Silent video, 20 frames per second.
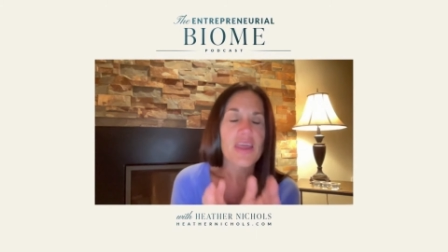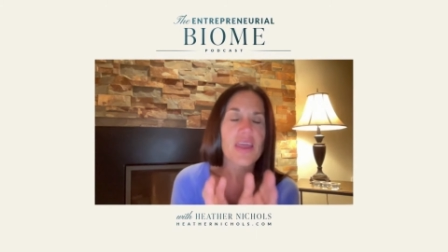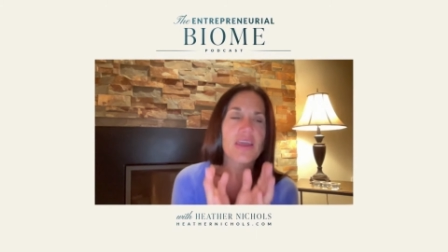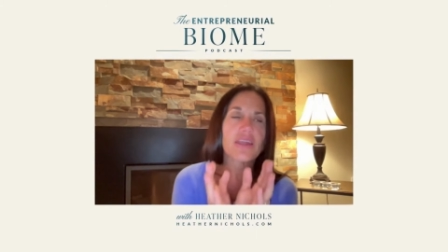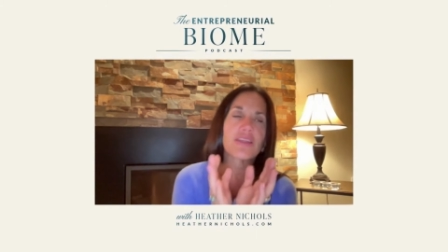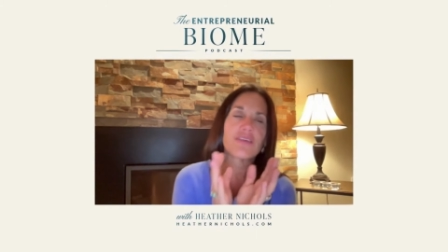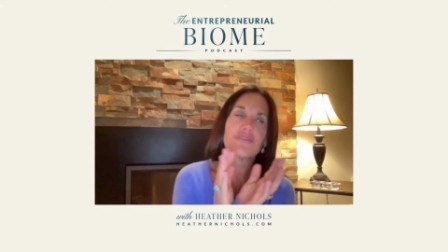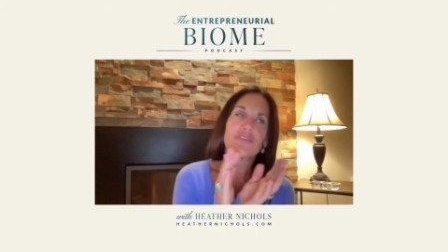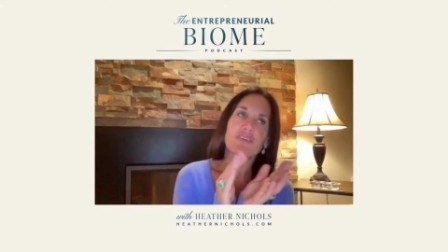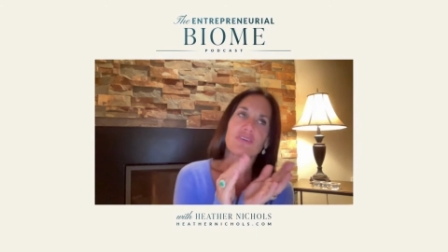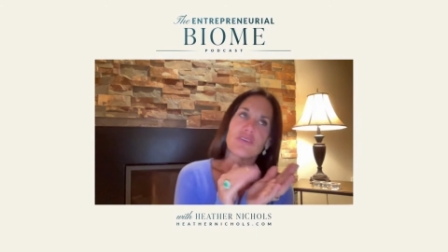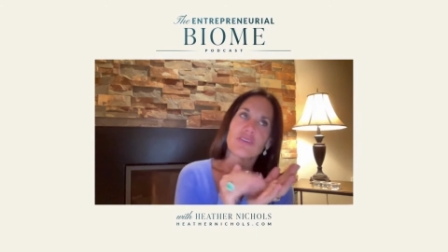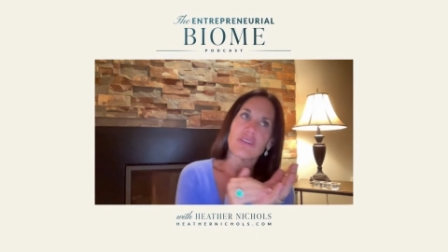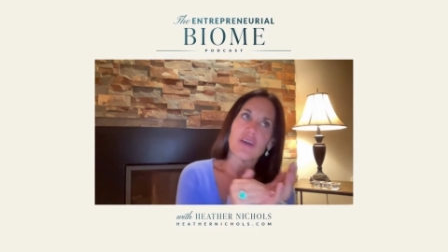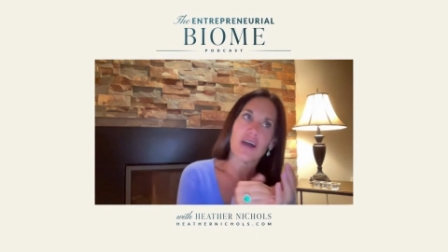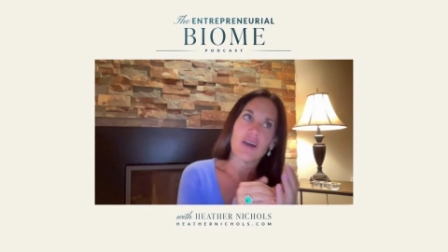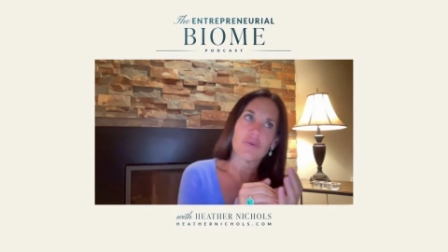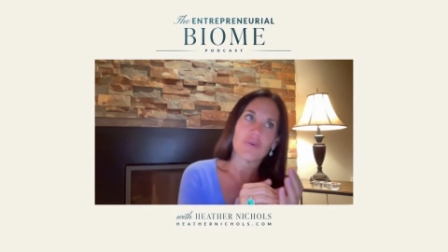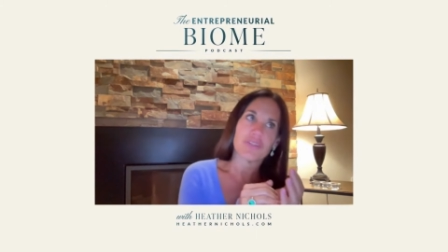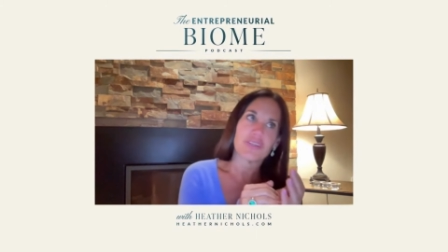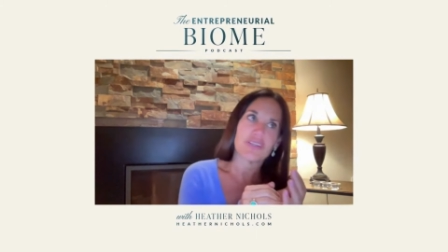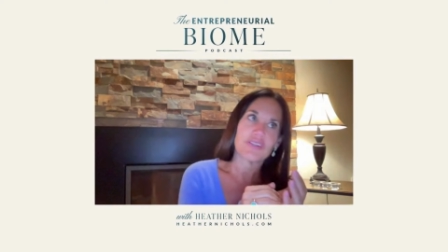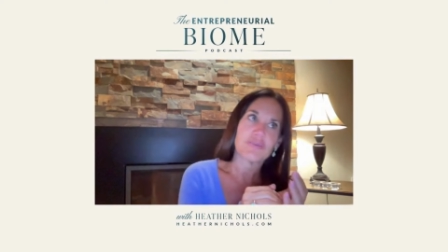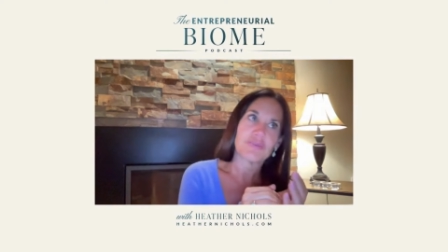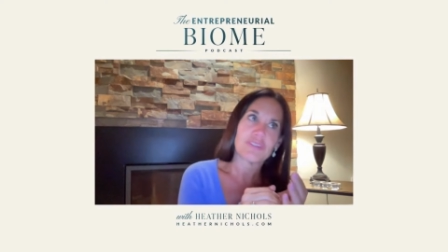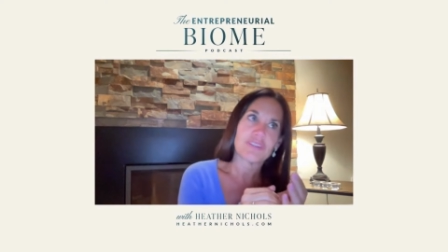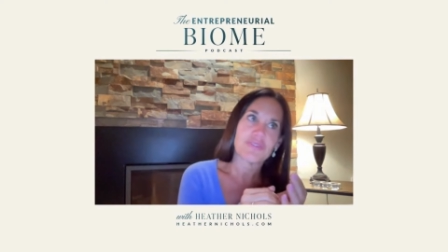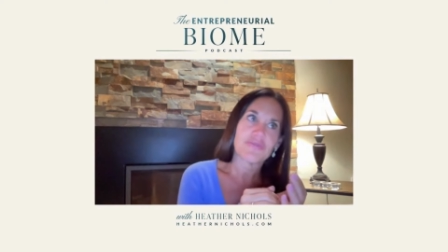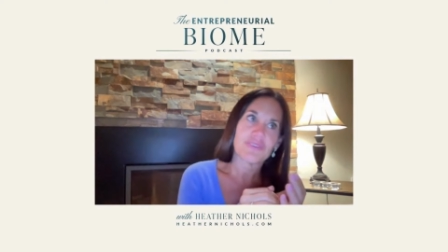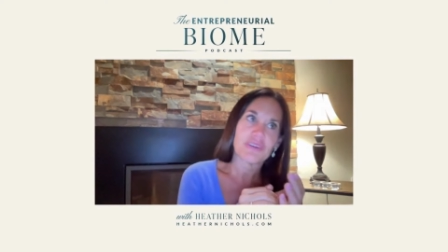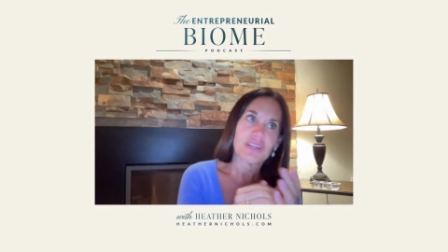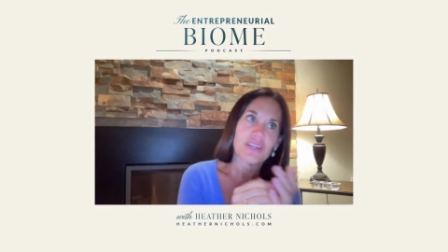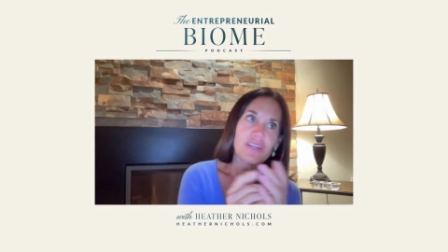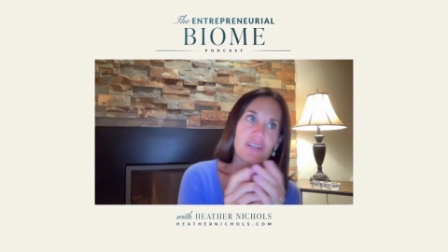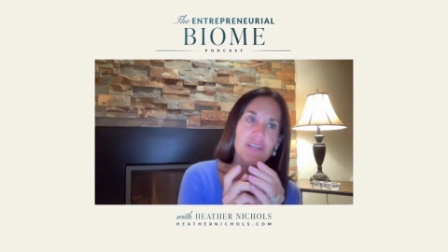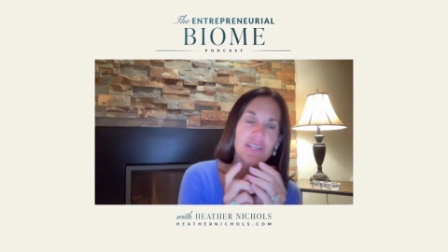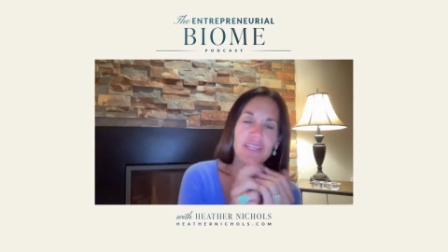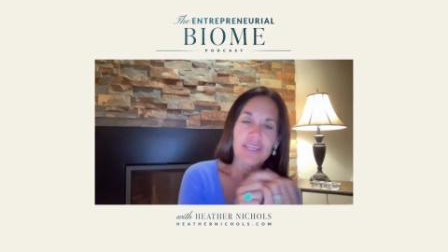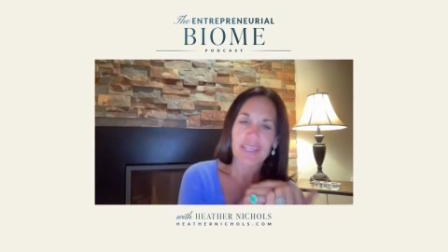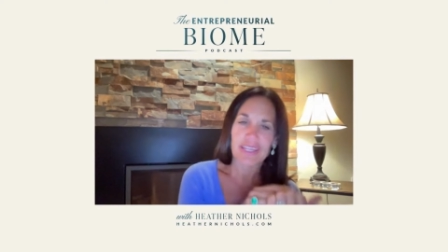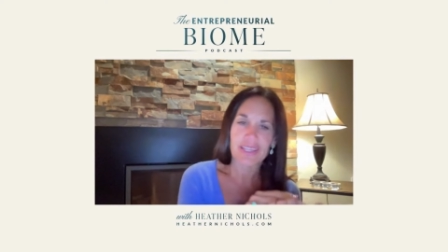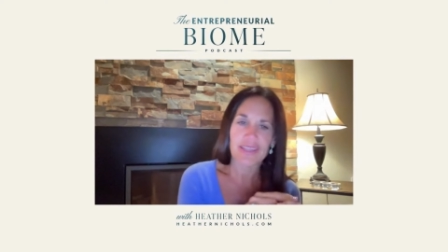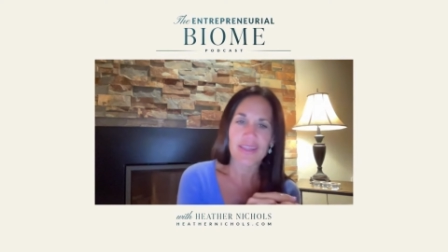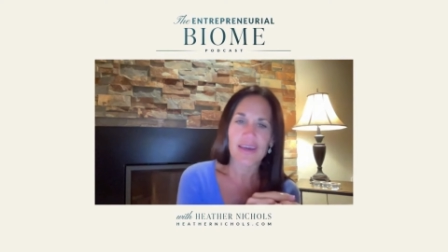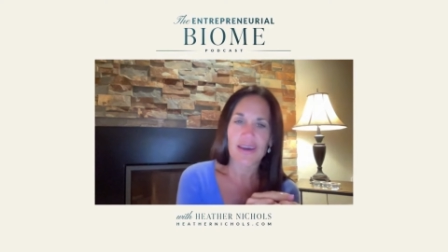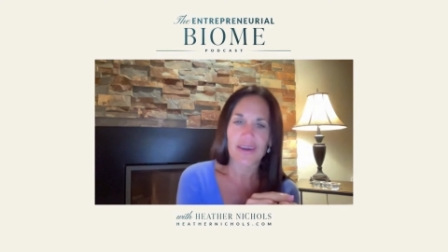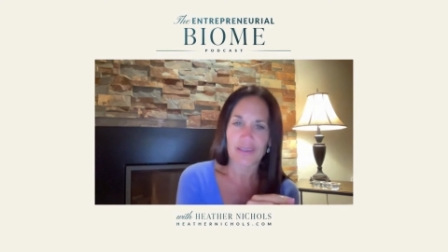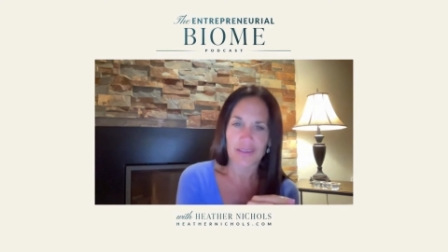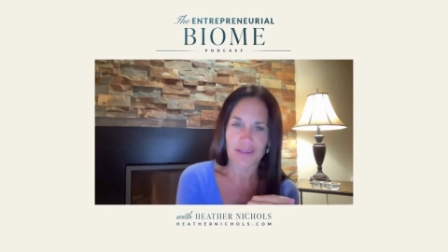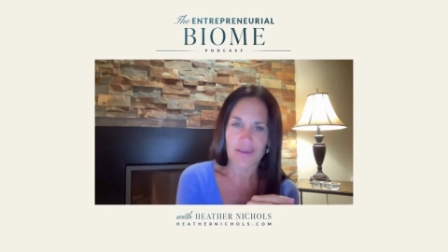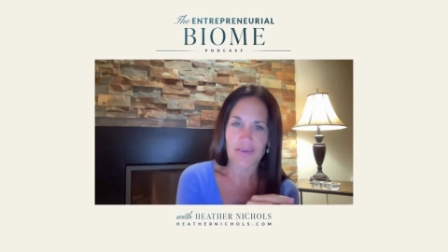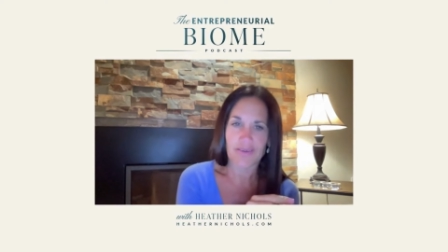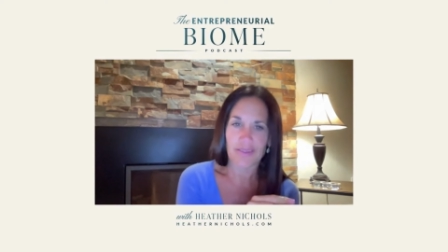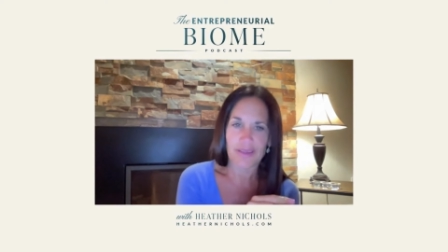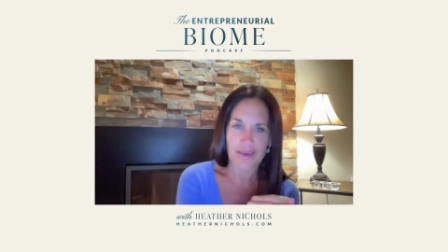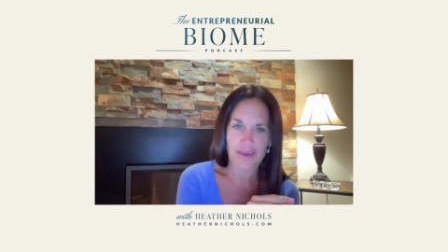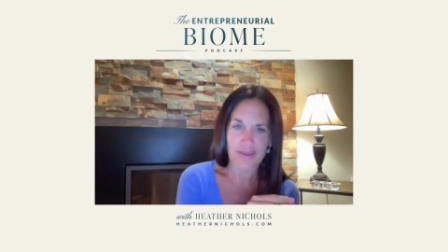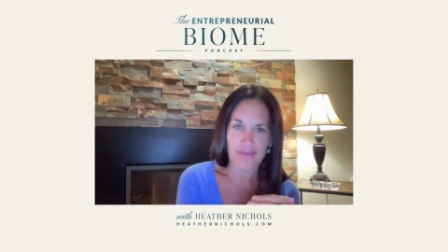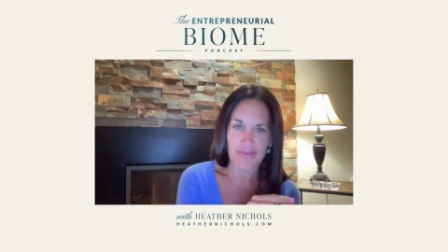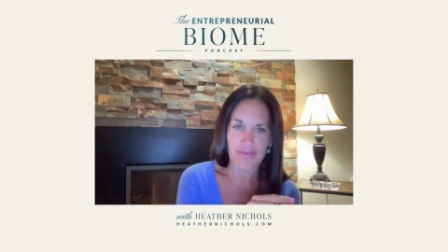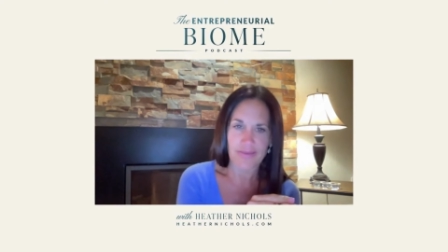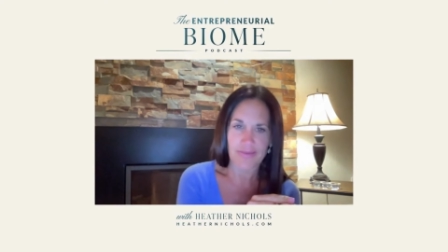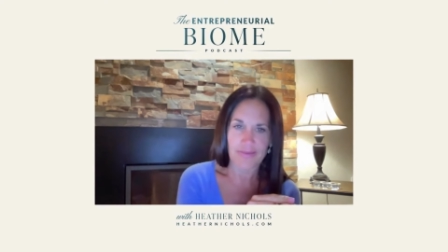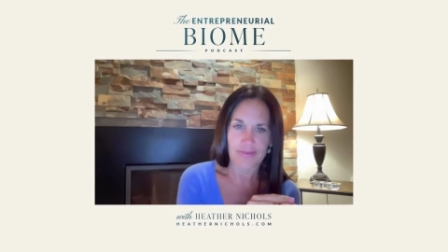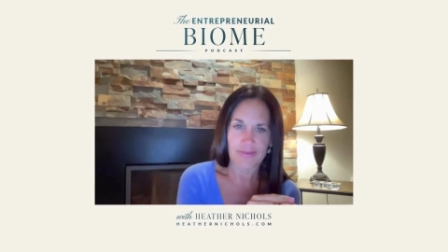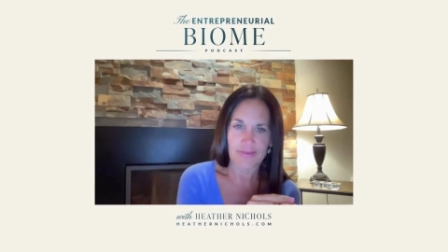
And if you're not willing to be different, you're going to get in that clear line.